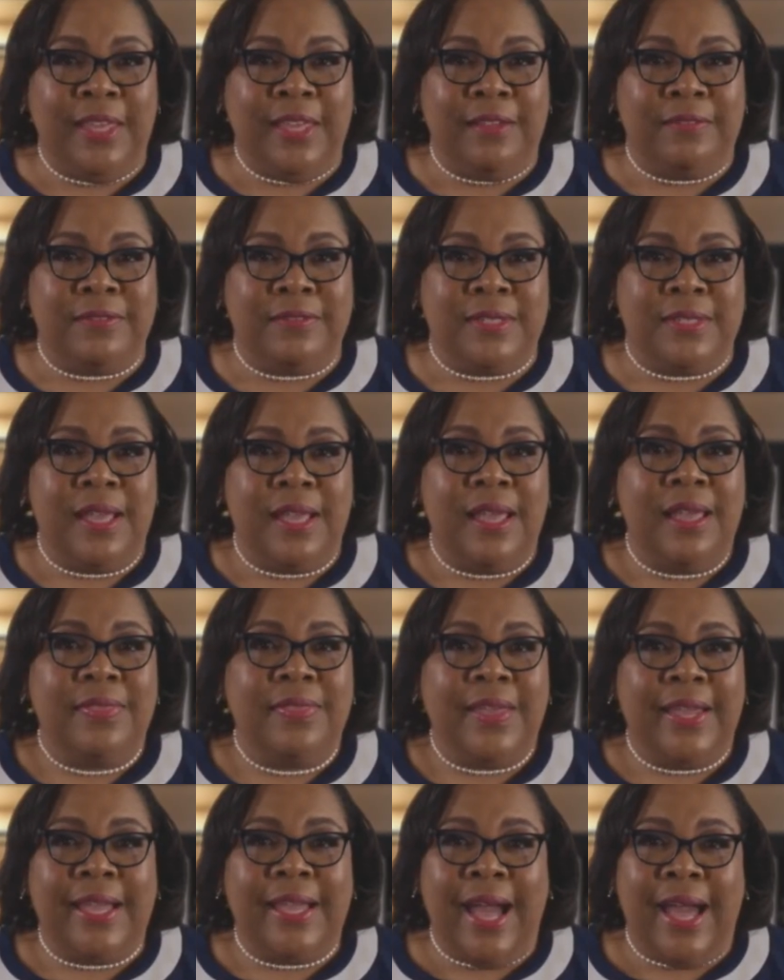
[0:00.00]
gifts
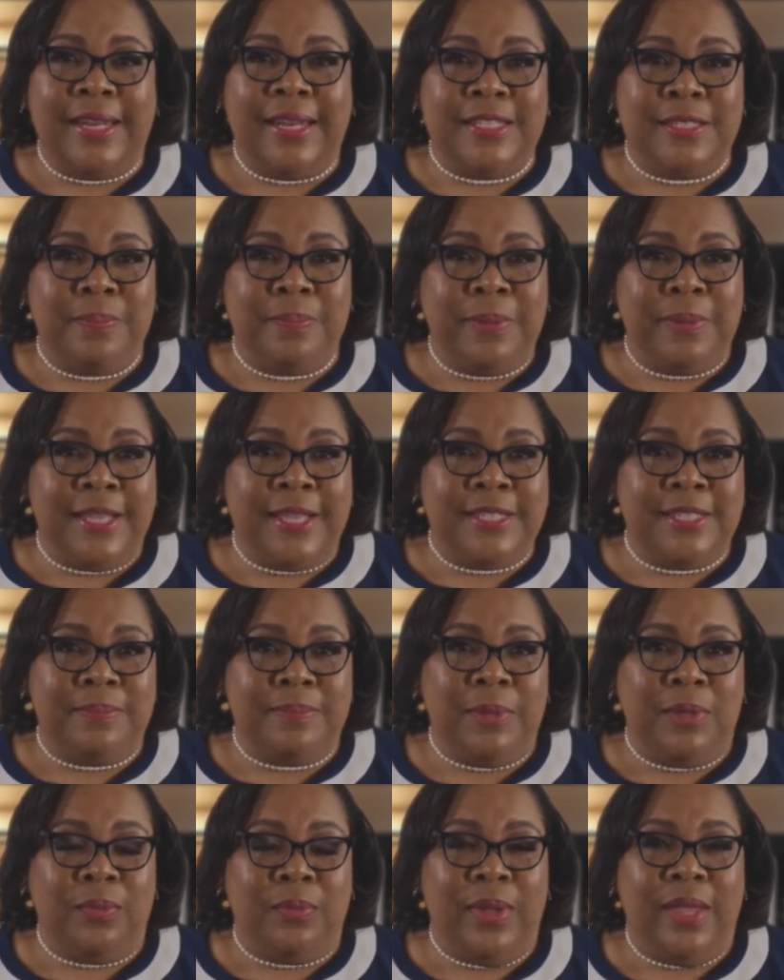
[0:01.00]
that God has blessed me
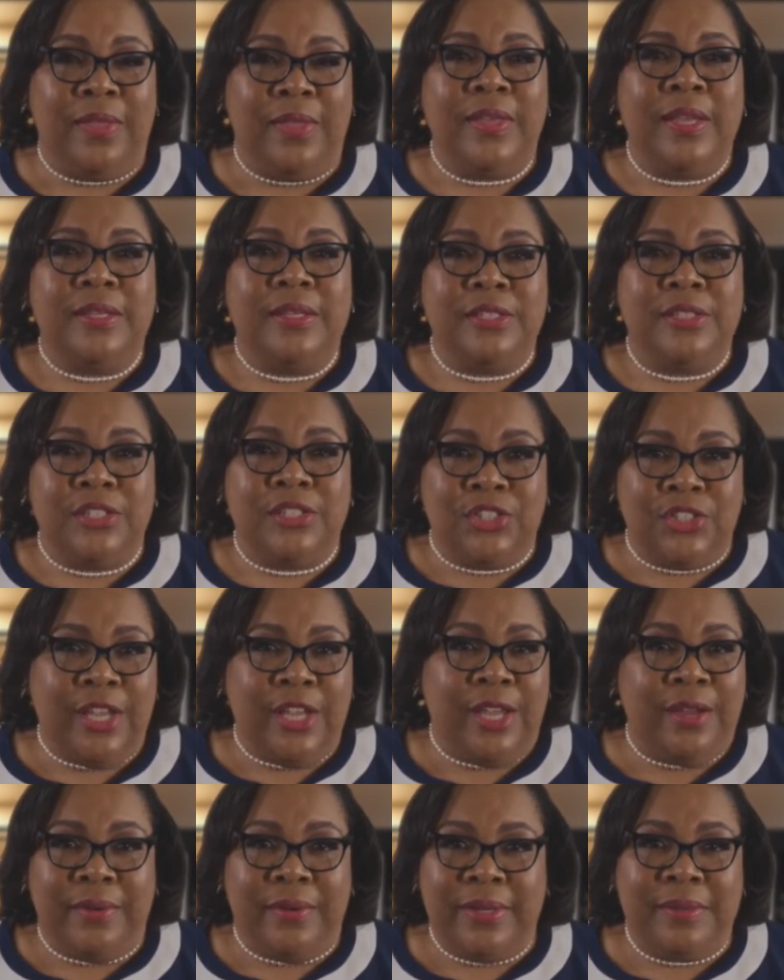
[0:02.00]
with to
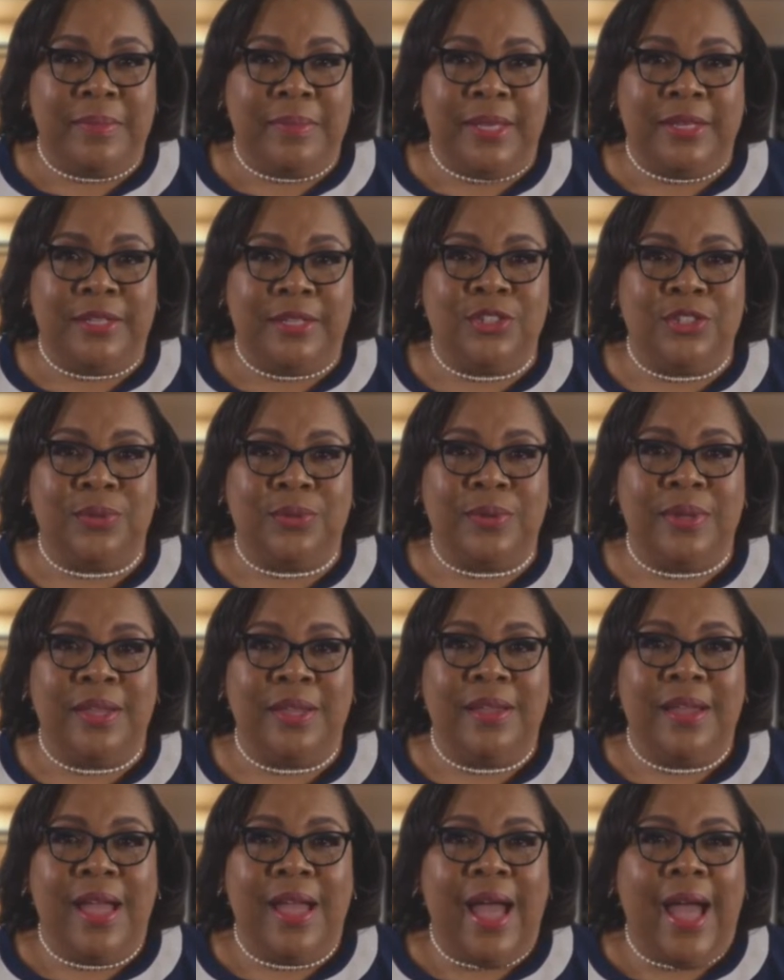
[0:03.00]
share in ministry.
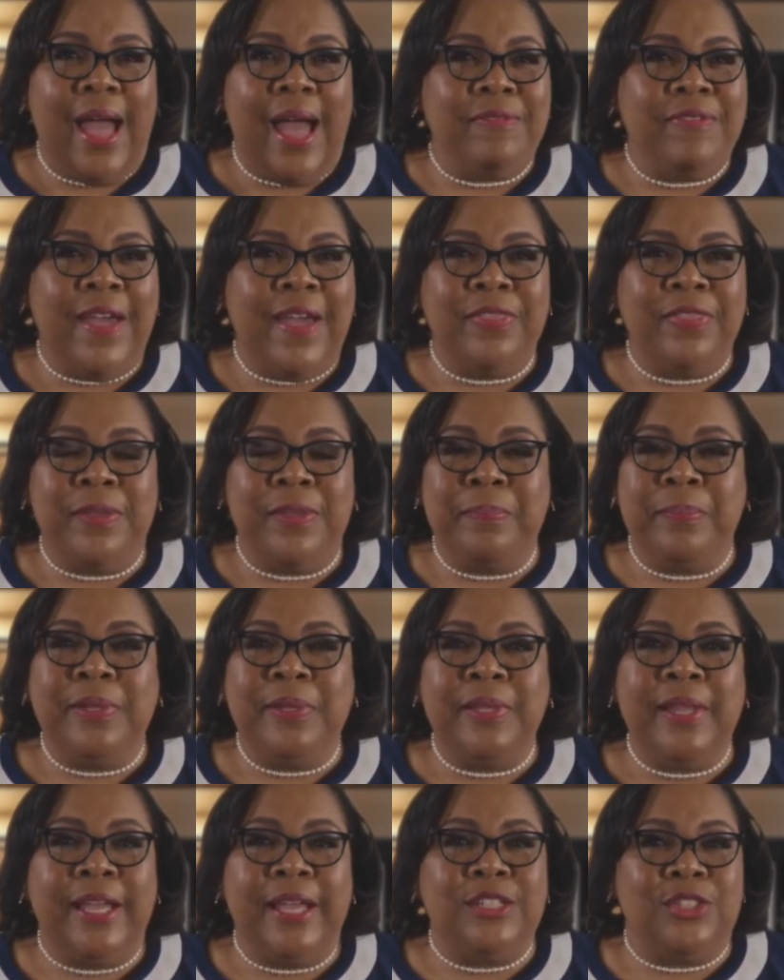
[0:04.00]
I've had the
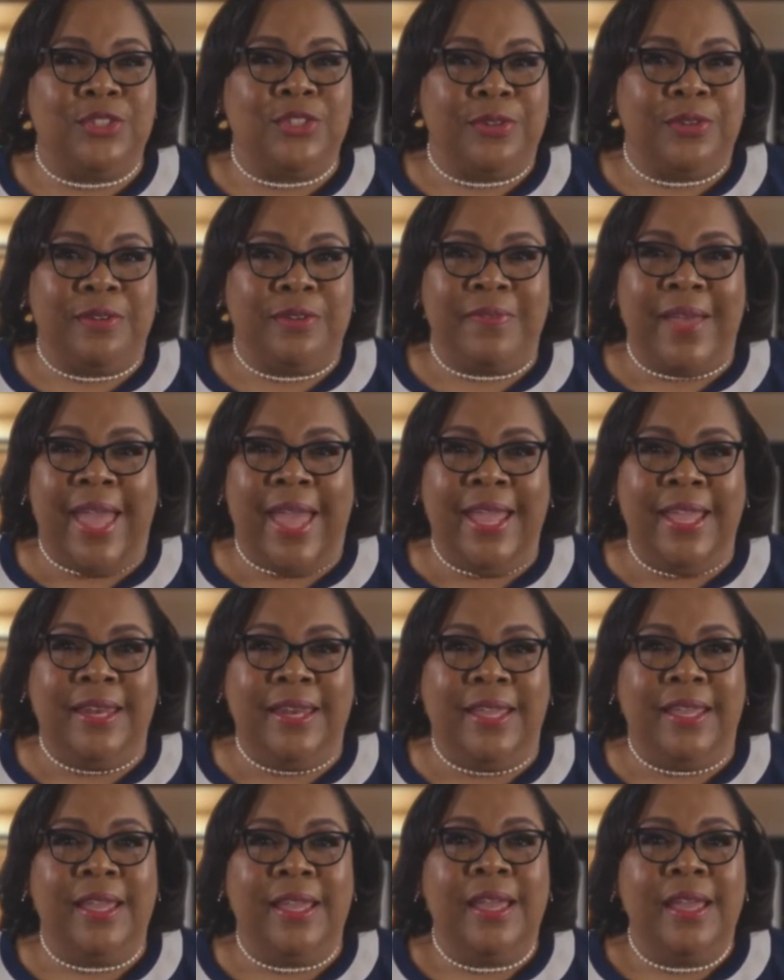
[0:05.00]
pleasure of
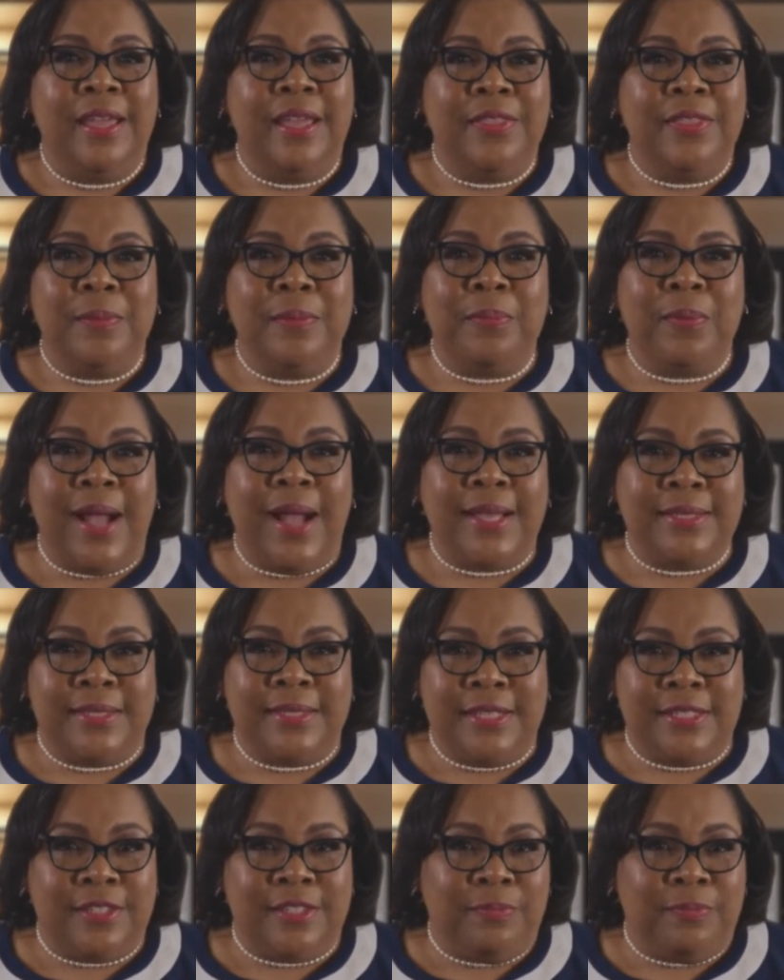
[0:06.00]
aiding in the process